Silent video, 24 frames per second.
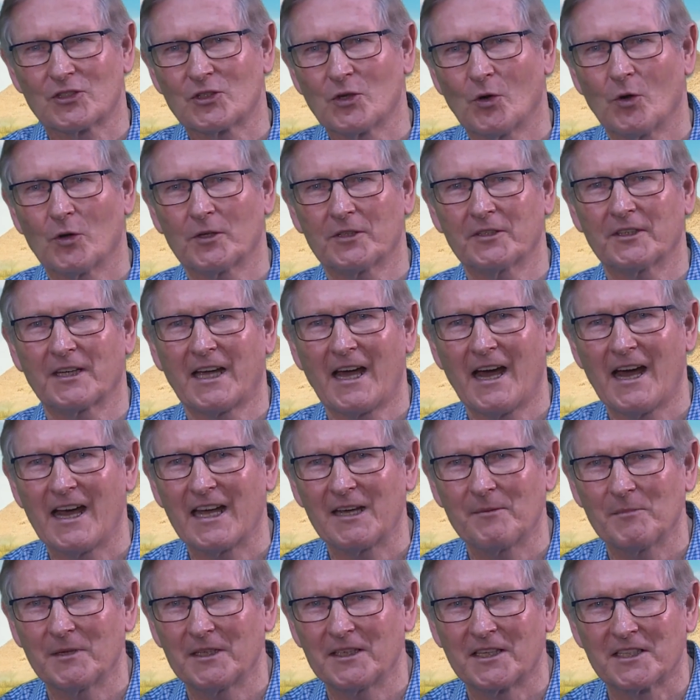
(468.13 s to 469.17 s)
daughter
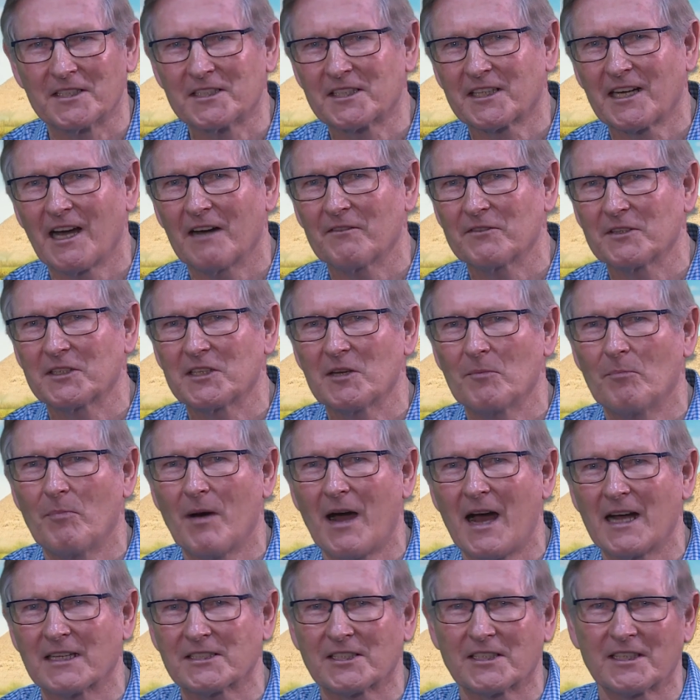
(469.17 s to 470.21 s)
came and discovered the
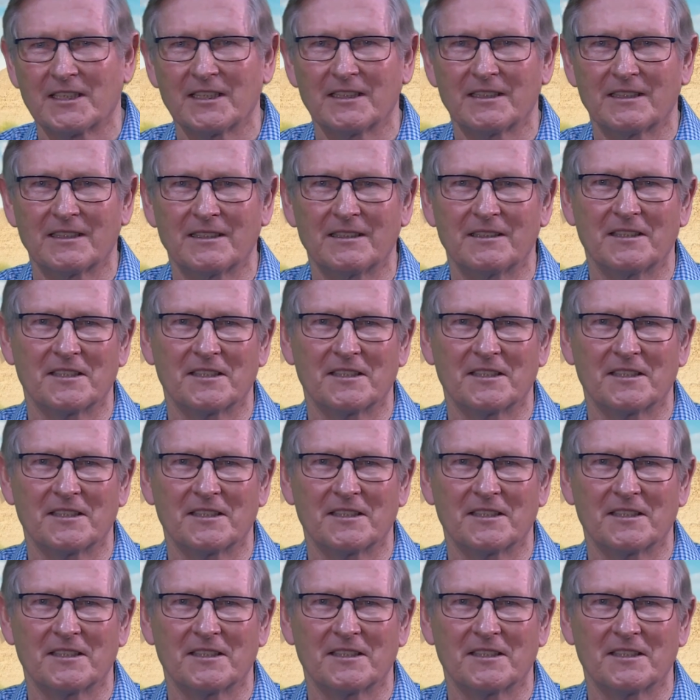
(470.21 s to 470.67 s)
basket,